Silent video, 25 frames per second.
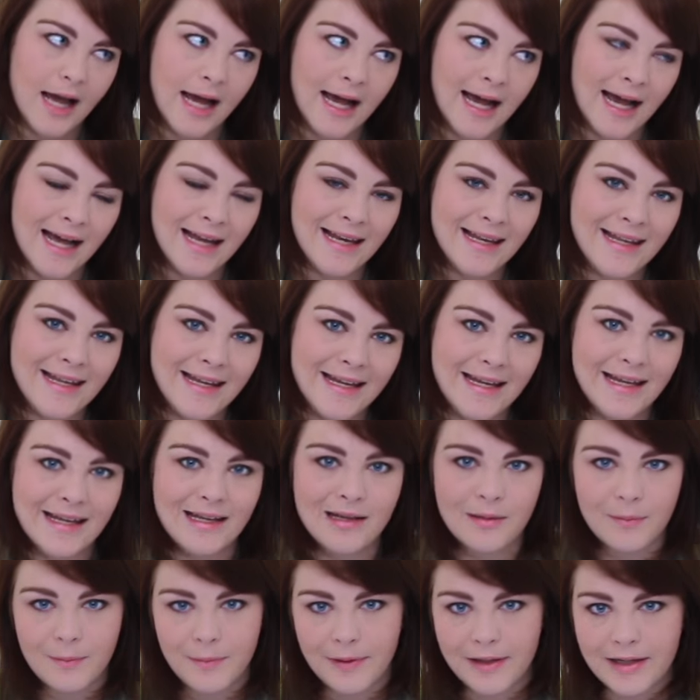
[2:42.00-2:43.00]

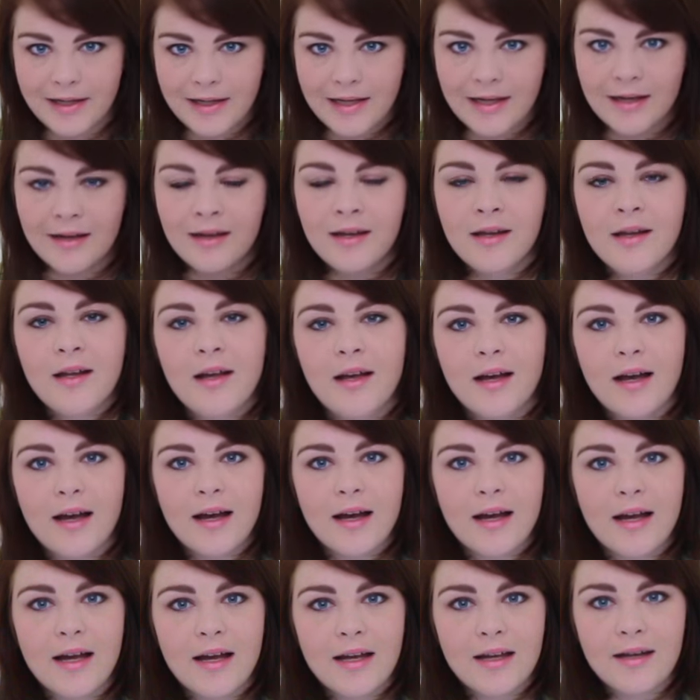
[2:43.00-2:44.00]
Alipay.
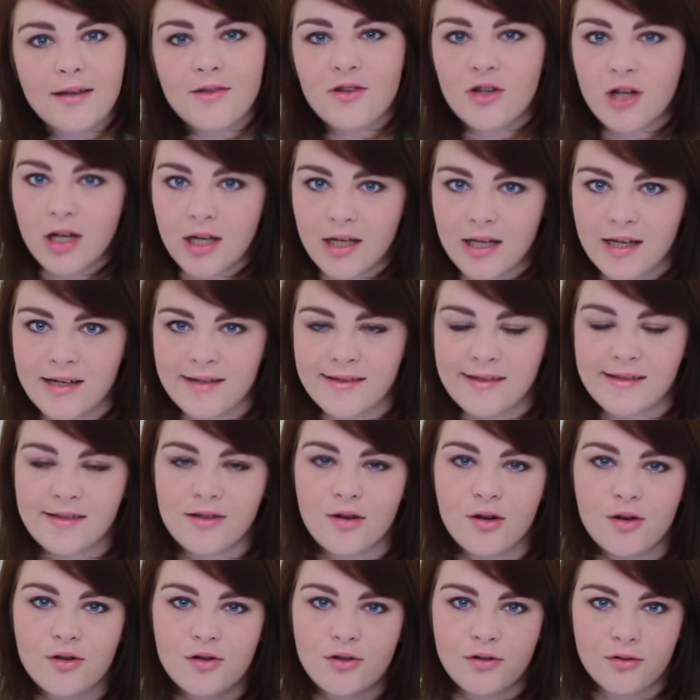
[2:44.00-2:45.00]
In Chinese, it's
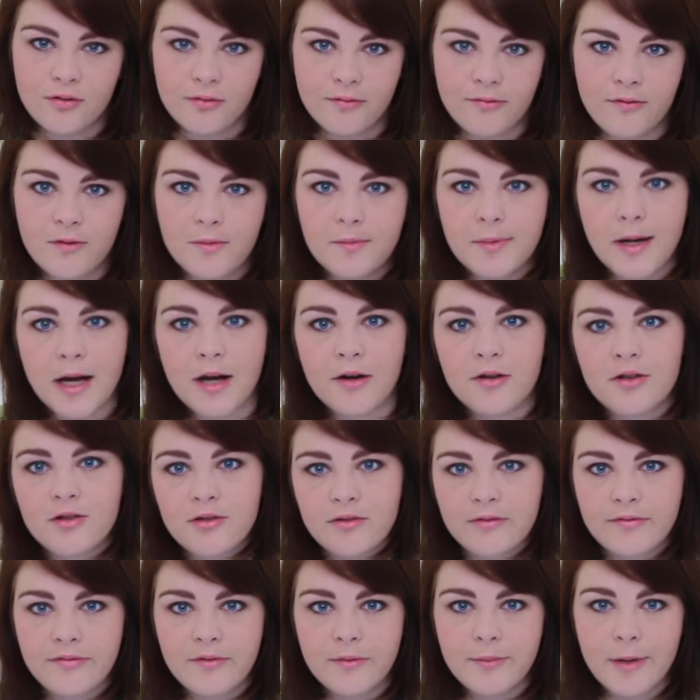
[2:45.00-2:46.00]
called Zhifubao.
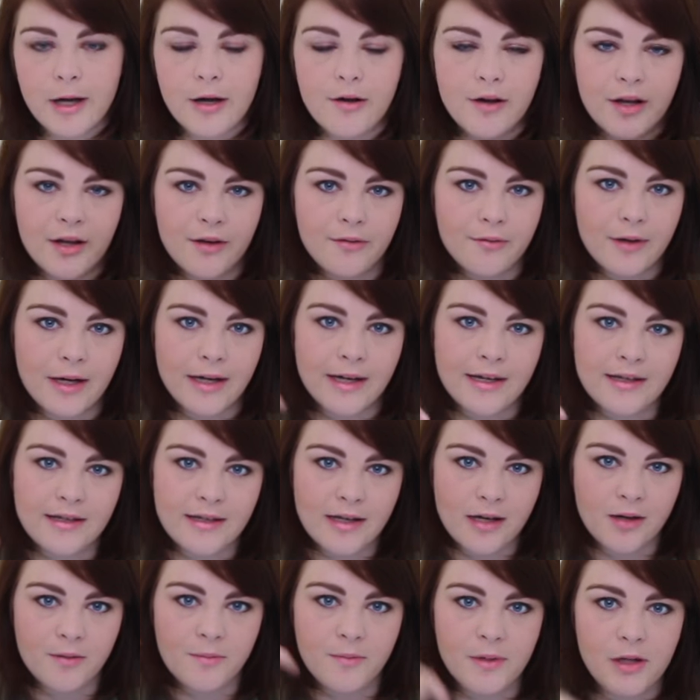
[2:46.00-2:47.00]
Zhifubao, I'll write it
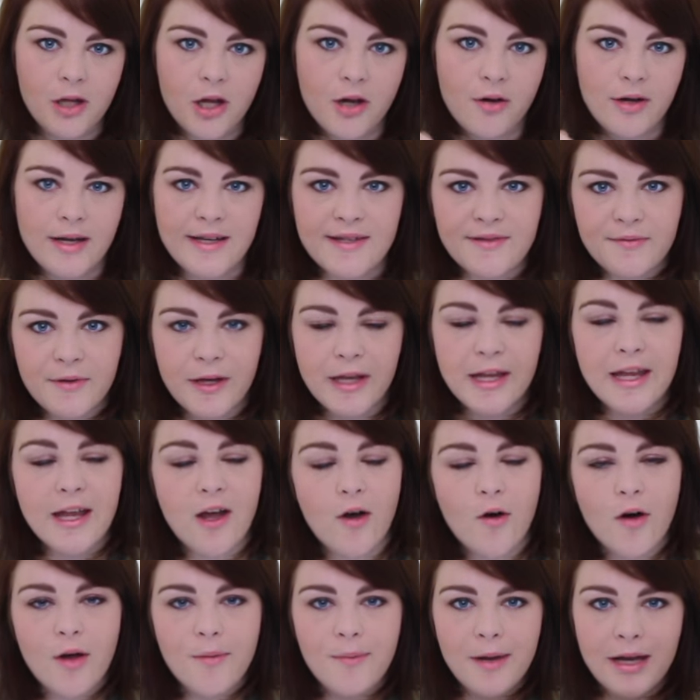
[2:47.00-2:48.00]
down below as well.
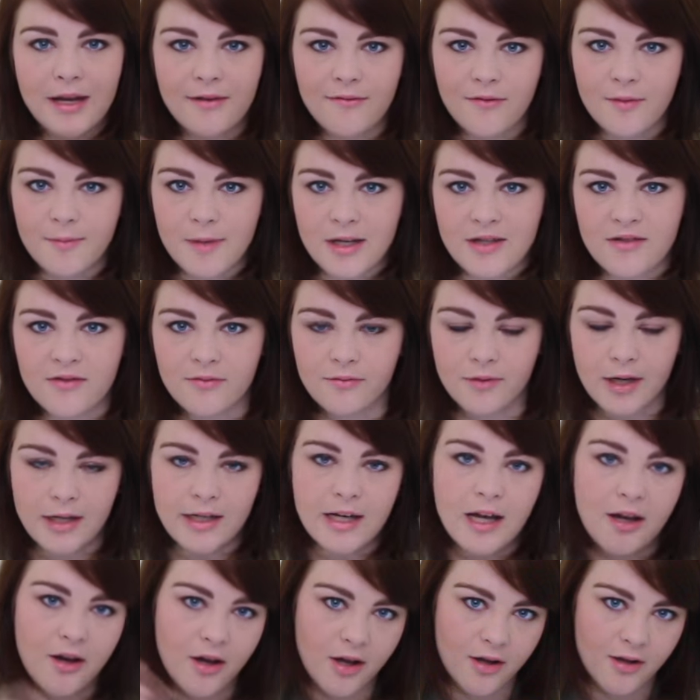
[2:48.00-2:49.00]
All my information right
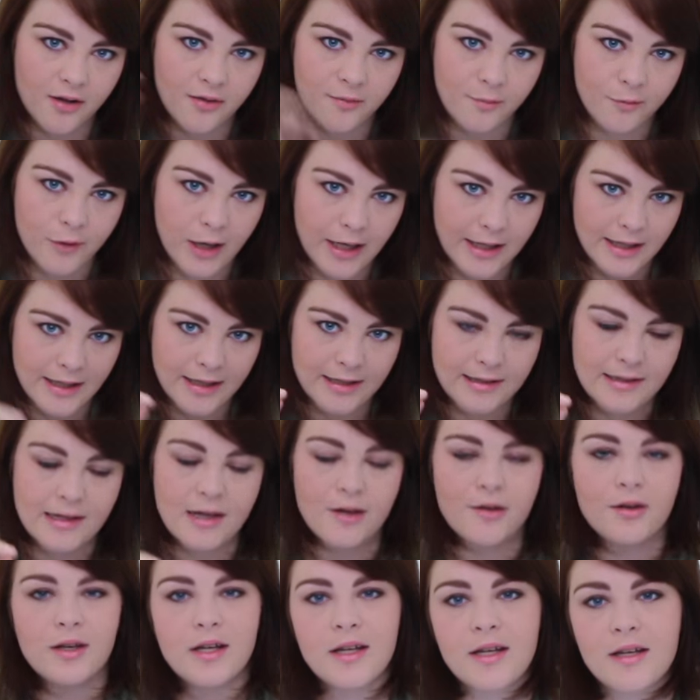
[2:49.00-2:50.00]
now, I'll write it
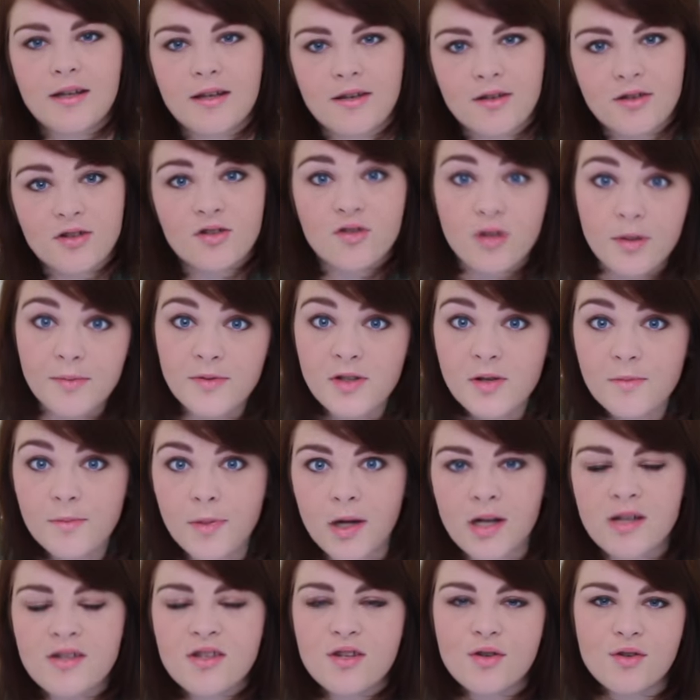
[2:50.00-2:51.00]
down in the description
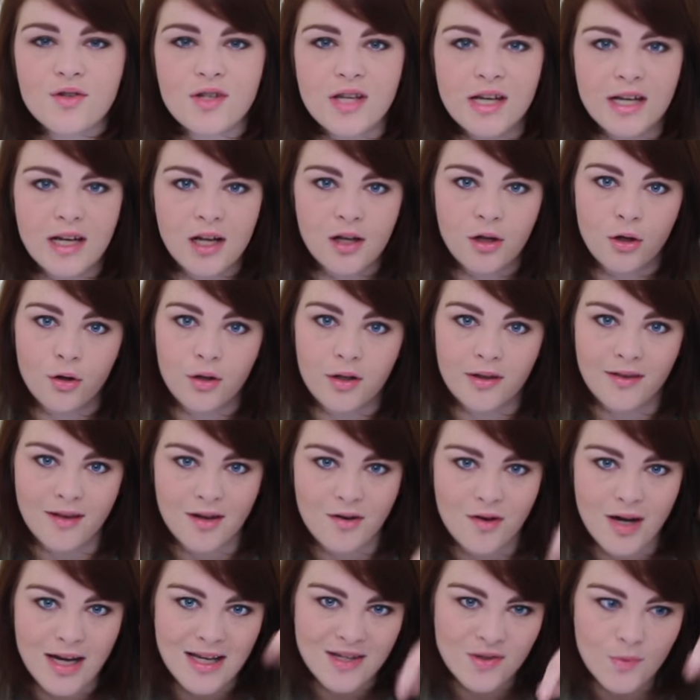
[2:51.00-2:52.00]
box, so take a look
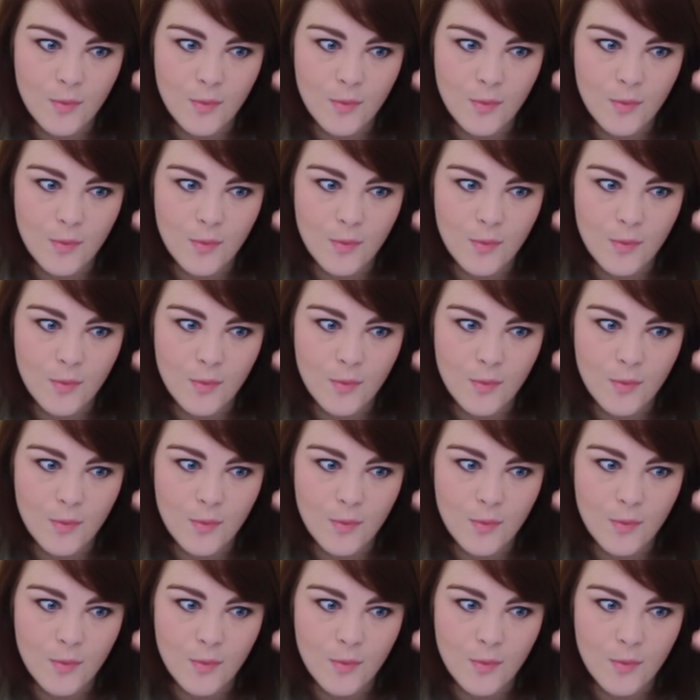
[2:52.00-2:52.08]
there.